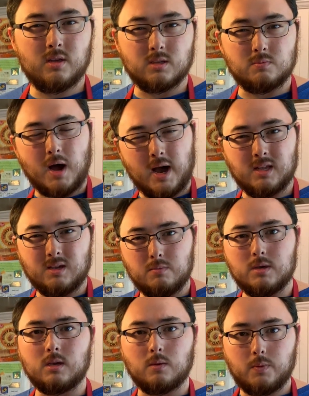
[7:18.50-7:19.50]
his body
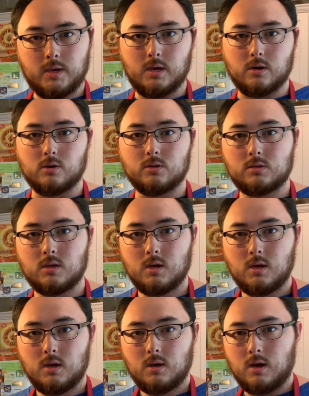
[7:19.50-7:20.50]
being pierced
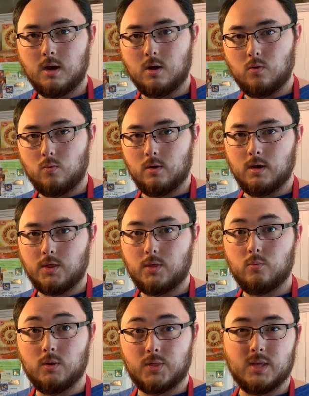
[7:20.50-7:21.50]

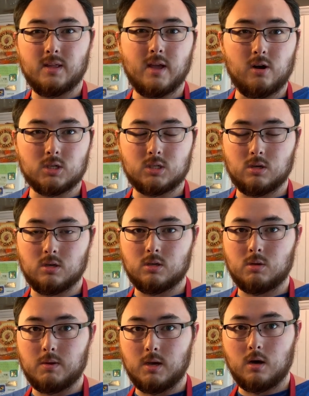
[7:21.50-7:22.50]
with the nails
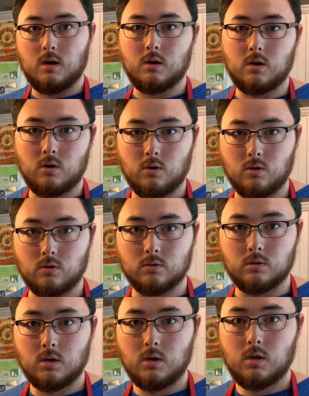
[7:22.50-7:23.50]
to be hung
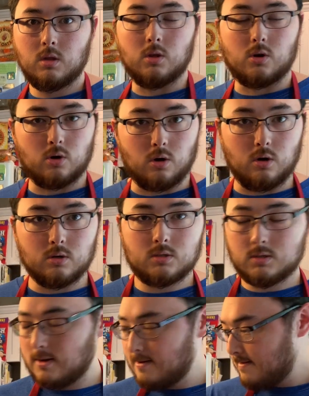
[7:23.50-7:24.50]
on the
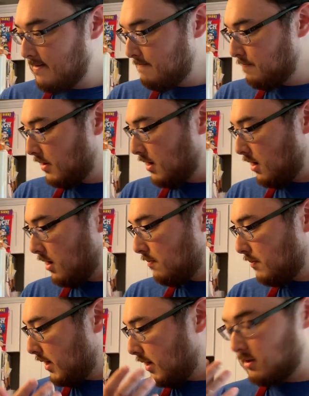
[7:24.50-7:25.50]
cross.
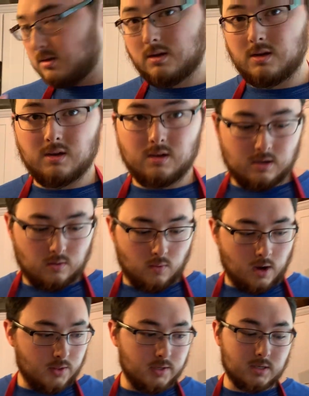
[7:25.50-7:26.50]
But
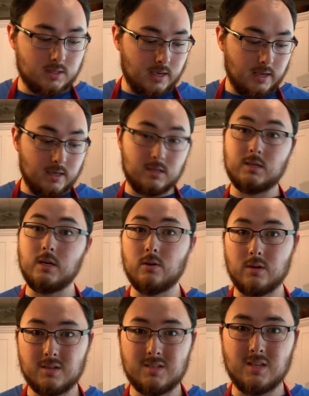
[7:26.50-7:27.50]
while this is a
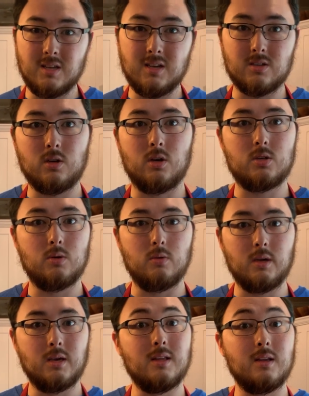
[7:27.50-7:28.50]
serious thing, it's
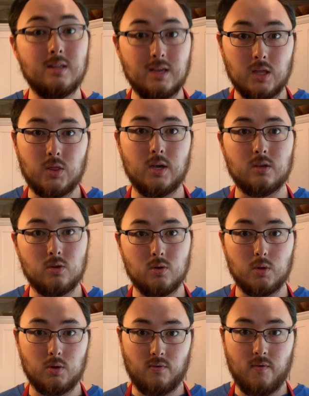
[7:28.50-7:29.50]
also, again, a neat thing to
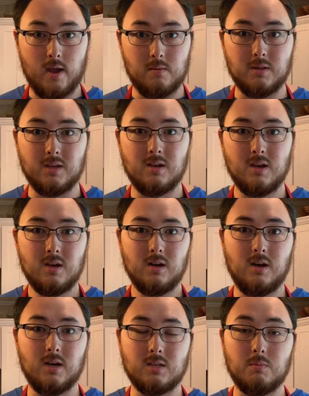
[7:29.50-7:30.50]
do with your family,
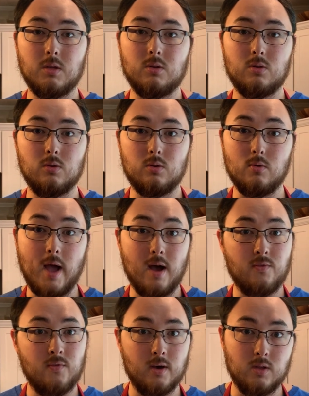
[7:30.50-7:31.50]
something to
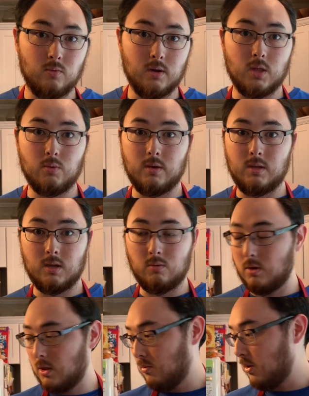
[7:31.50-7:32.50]
have fun with. We did it
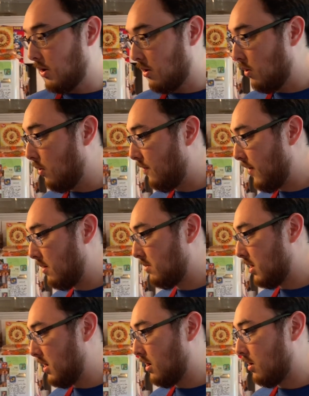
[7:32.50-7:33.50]
with our whole
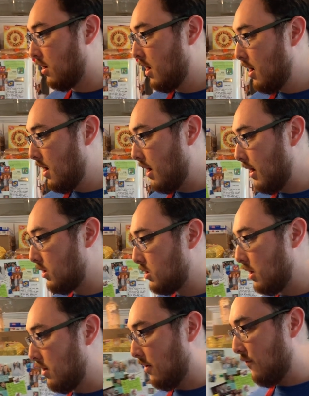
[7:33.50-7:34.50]
family here. And
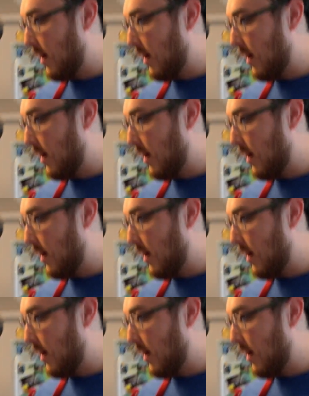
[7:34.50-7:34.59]
so your